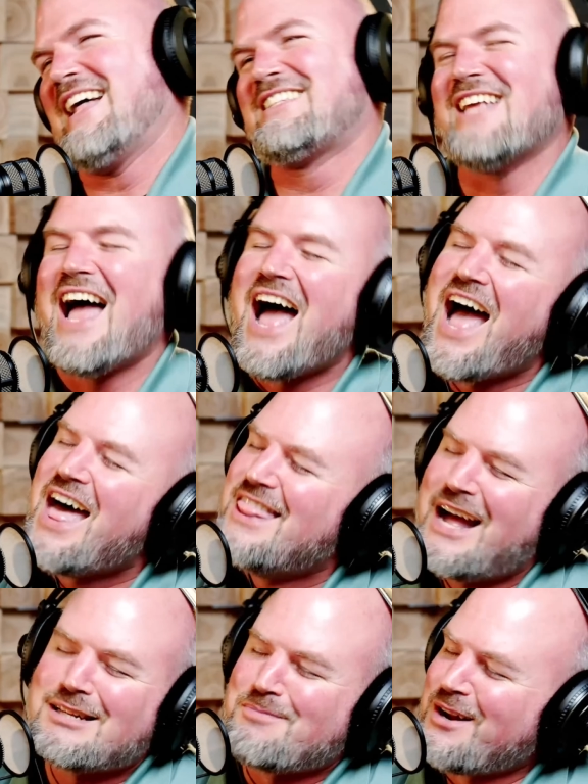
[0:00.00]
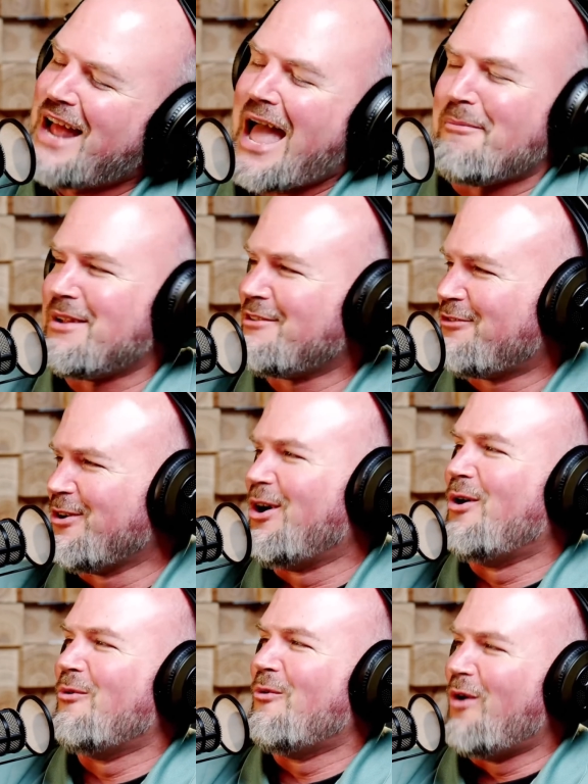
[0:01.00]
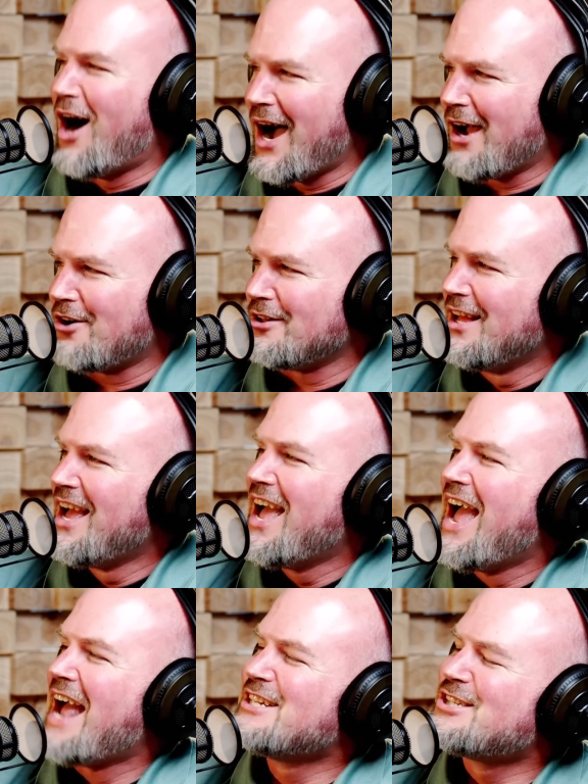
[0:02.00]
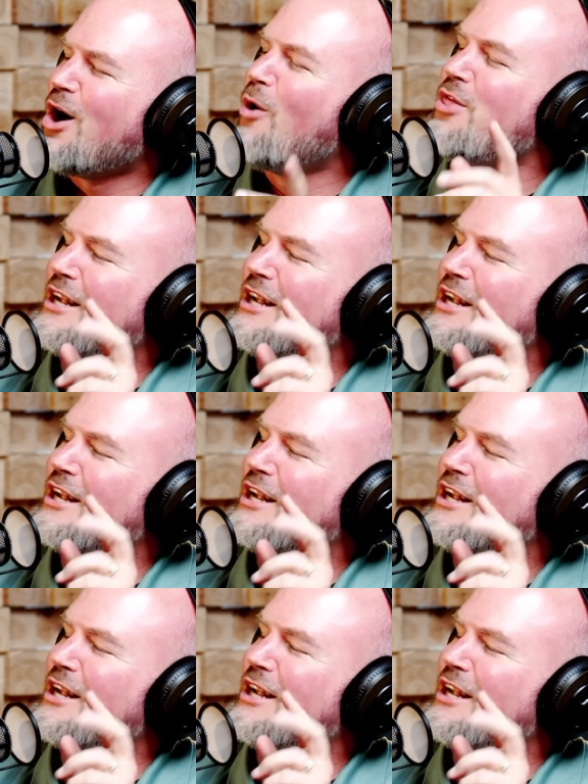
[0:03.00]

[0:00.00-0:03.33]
That's been happening for a while, and so